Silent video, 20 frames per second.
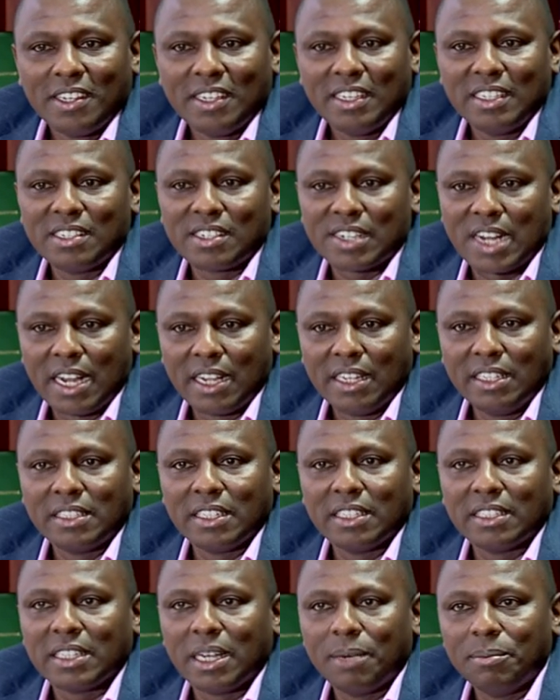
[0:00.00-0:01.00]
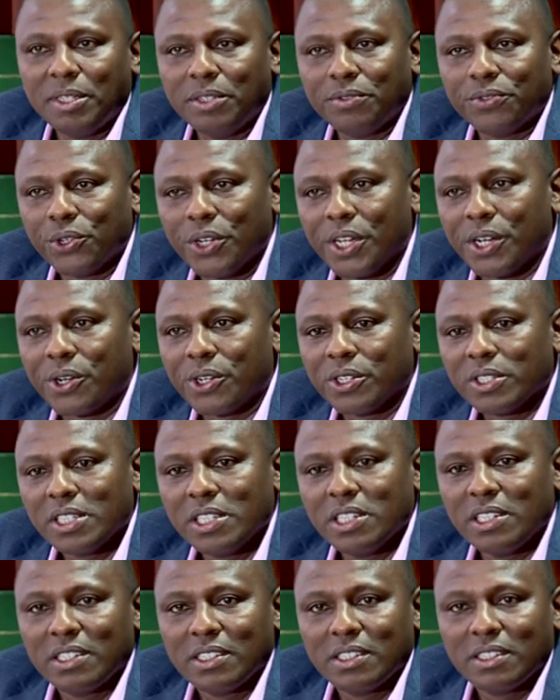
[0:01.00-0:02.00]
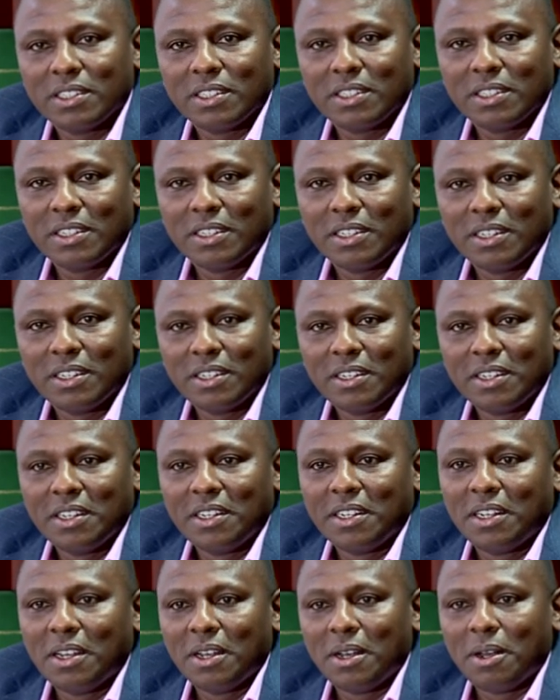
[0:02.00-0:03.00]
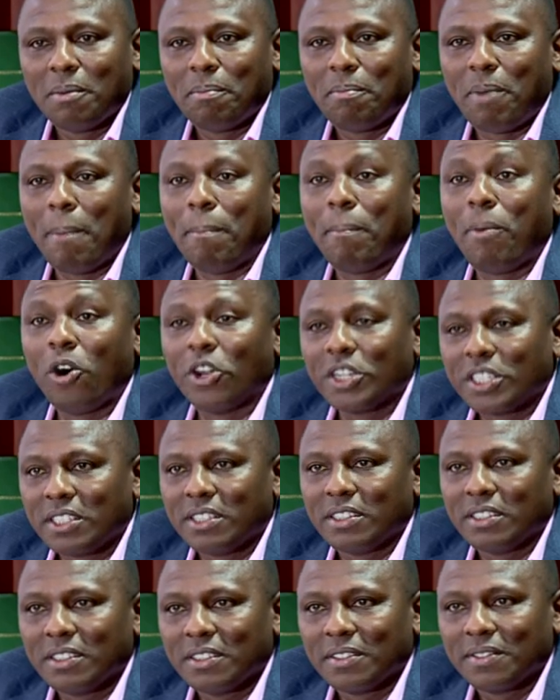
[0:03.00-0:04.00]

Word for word: in rallies and some in funerals purport